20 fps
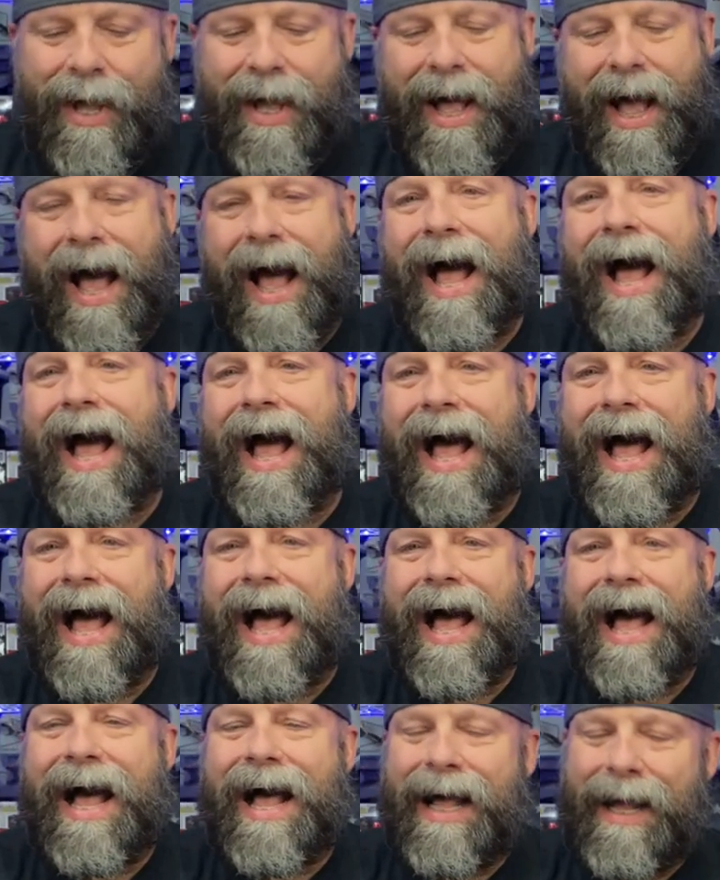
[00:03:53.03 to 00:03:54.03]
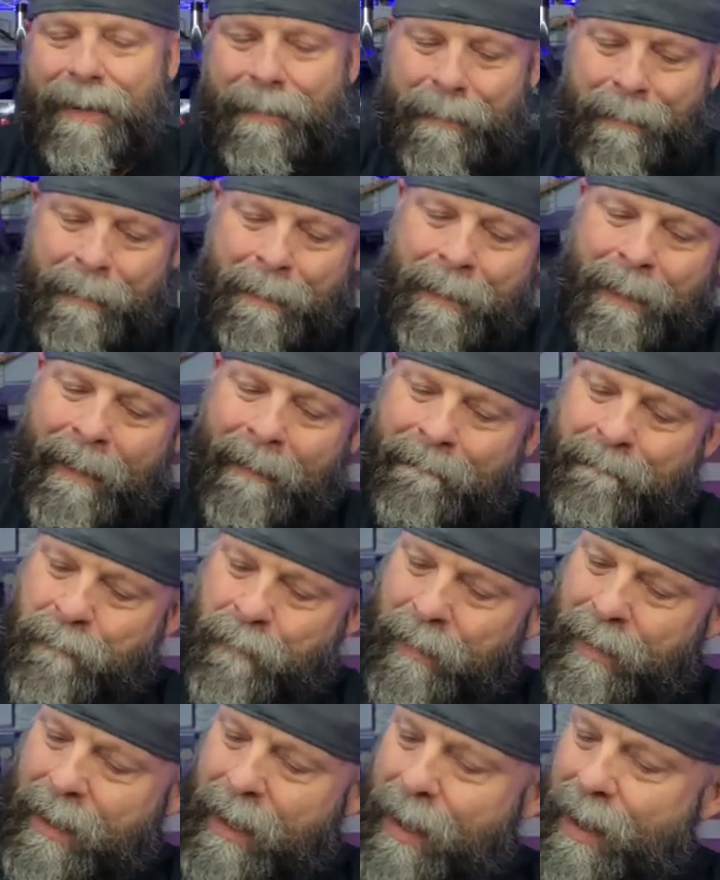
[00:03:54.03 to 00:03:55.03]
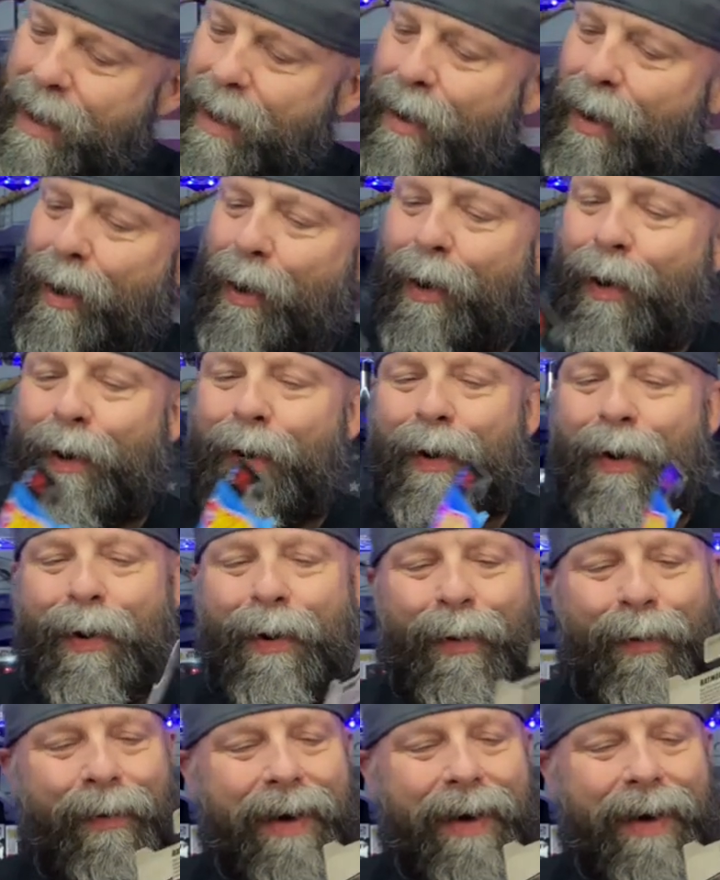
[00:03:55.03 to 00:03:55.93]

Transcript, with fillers: Ha ha! Oh,